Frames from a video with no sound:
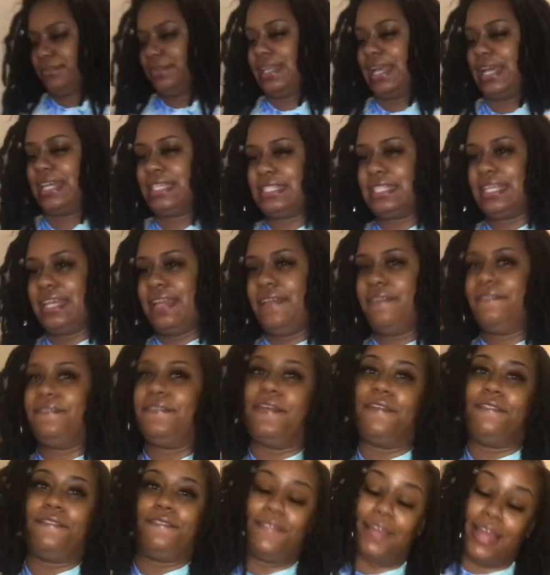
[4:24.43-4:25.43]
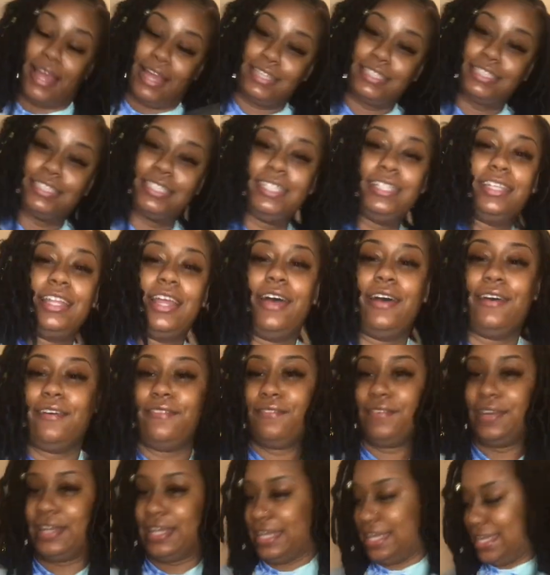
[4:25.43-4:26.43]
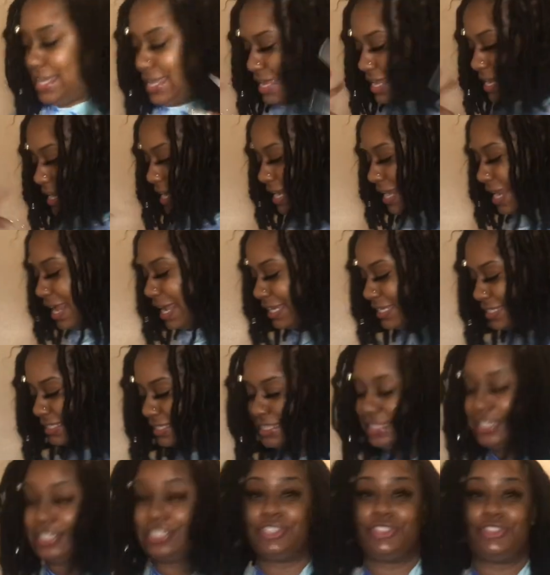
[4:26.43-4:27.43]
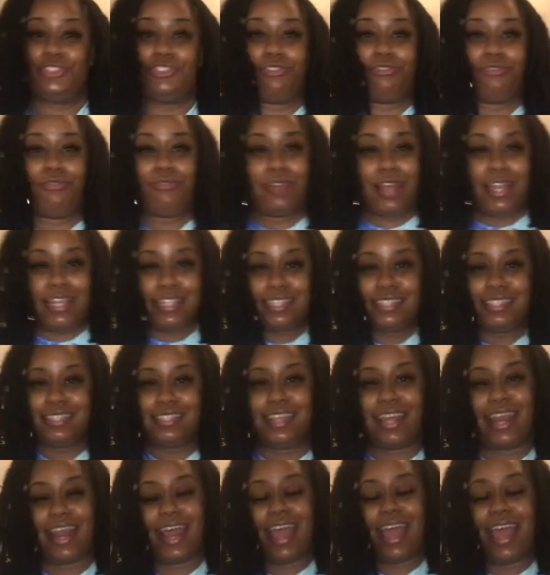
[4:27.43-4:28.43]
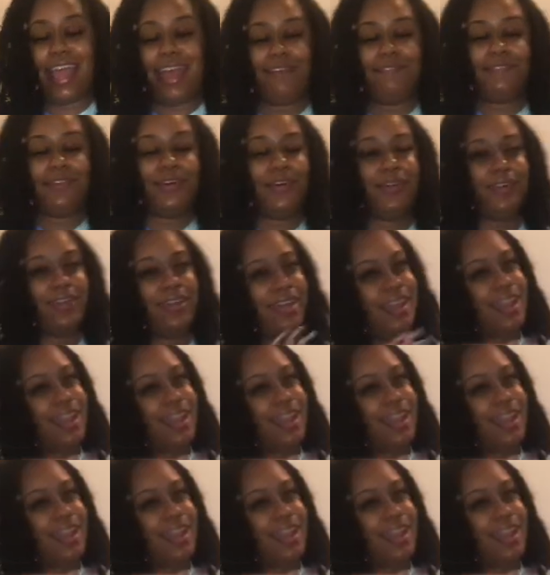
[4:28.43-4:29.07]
that's it for Fashion Nova. And next, this dress that I have on